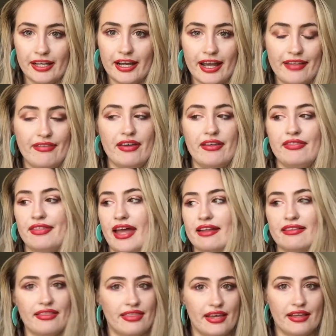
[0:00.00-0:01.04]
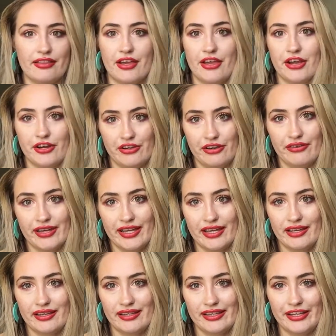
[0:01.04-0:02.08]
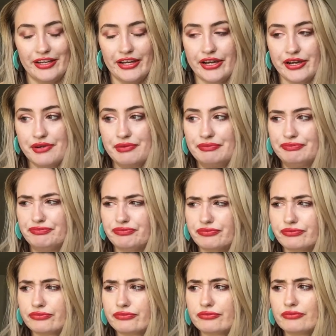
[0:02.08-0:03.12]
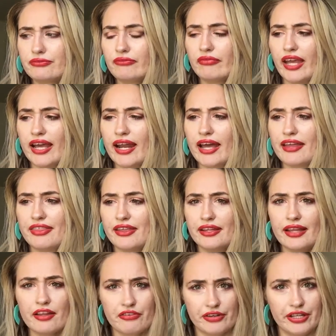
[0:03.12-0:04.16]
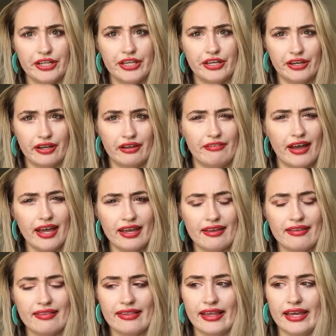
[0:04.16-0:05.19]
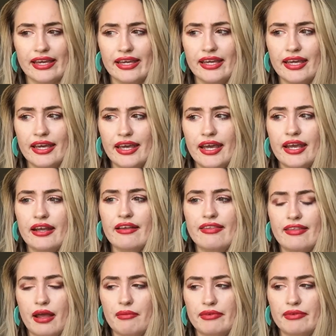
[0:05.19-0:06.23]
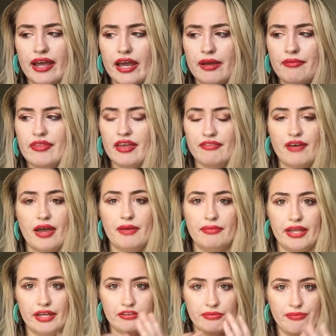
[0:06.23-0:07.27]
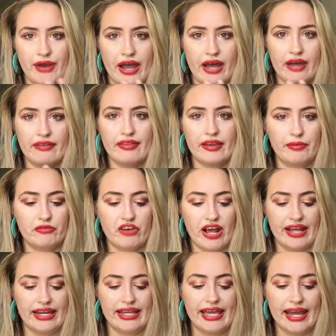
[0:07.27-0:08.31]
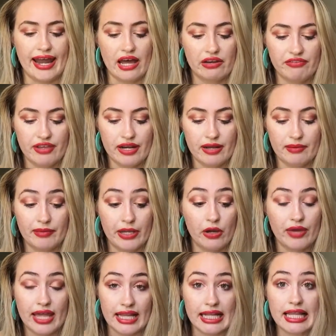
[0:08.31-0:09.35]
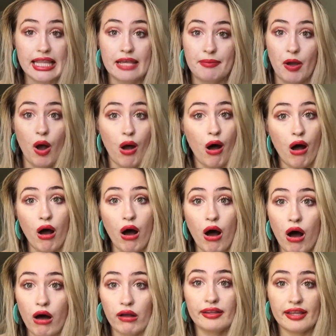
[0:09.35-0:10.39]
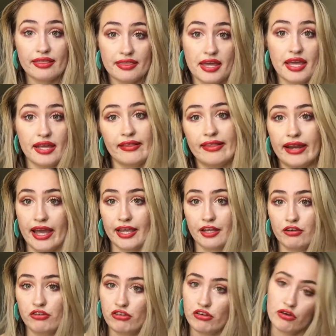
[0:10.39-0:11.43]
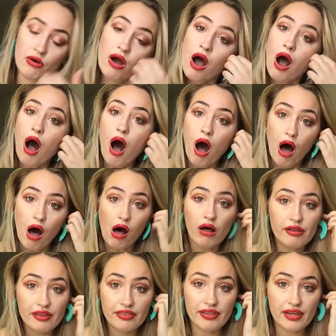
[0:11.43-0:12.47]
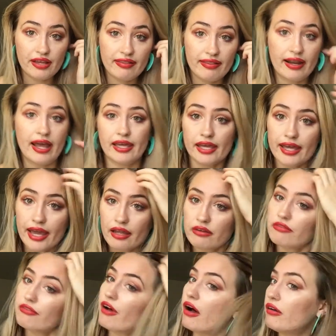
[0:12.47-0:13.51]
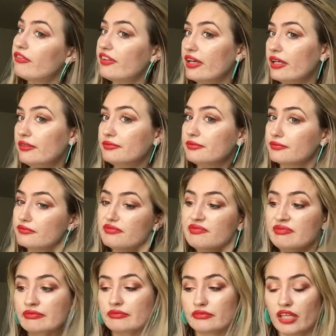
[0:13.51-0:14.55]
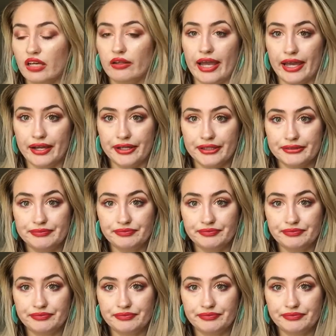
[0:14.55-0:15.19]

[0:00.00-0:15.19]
And then that's a thing that you're doing, you know? And I think that's really good advice, like, because sometimes if I'm like depressed and I'm trying to get out of it, I'm like, okay, let's think about all the things that I can do, all the things that I can get involved in. Like,